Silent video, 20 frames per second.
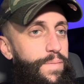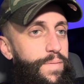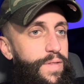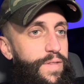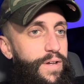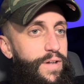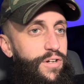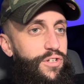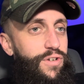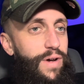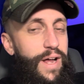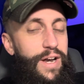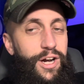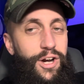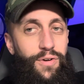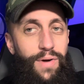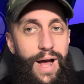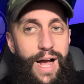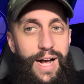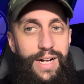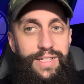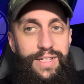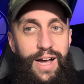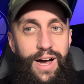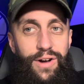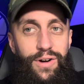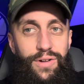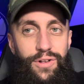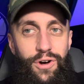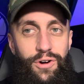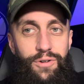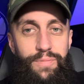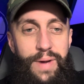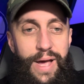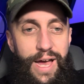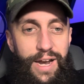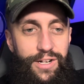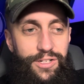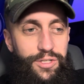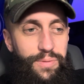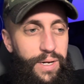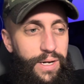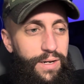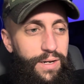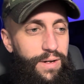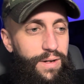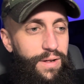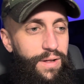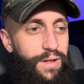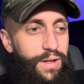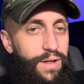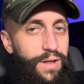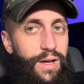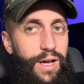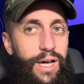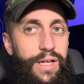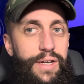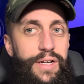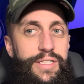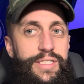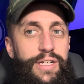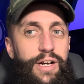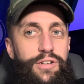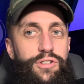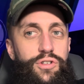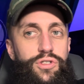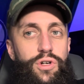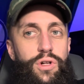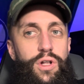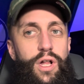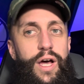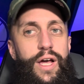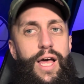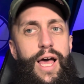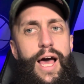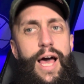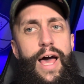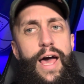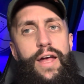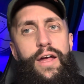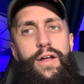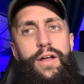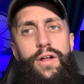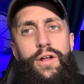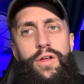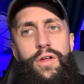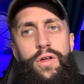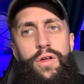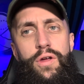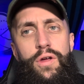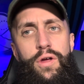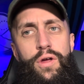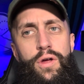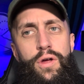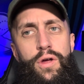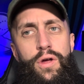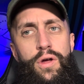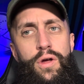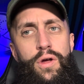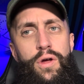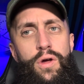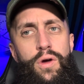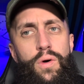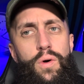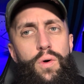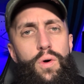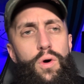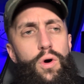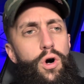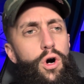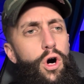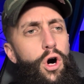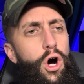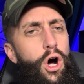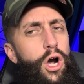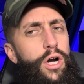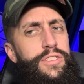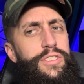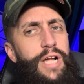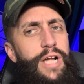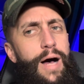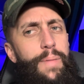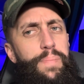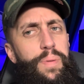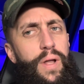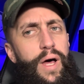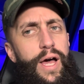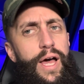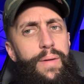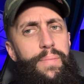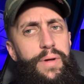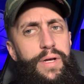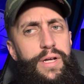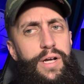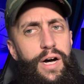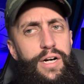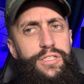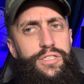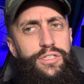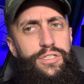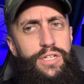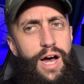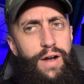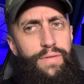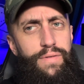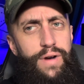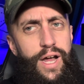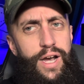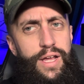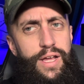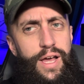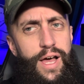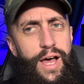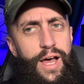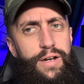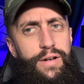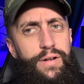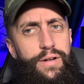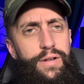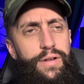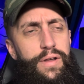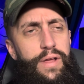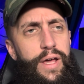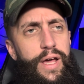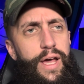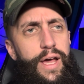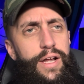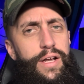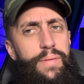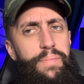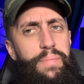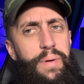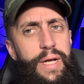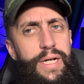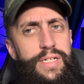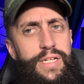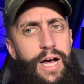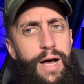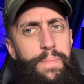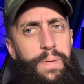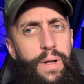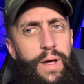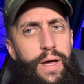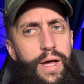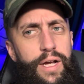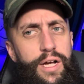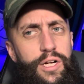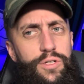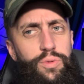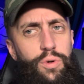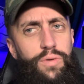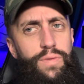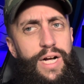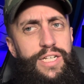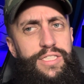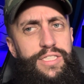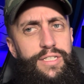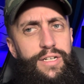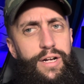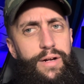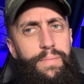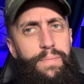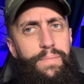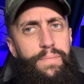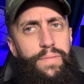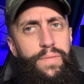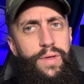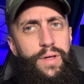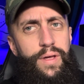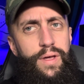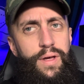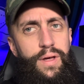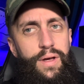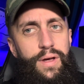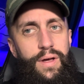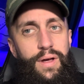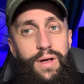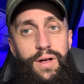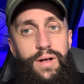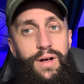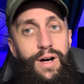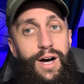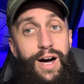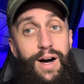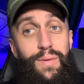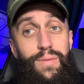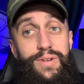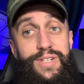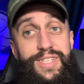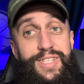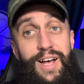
They're trying to crack down on load management, and the Sixers were like, "Hey, Harden's not playing because he's not ready yet, and Embiid's not playing because we're resting him." uh, what's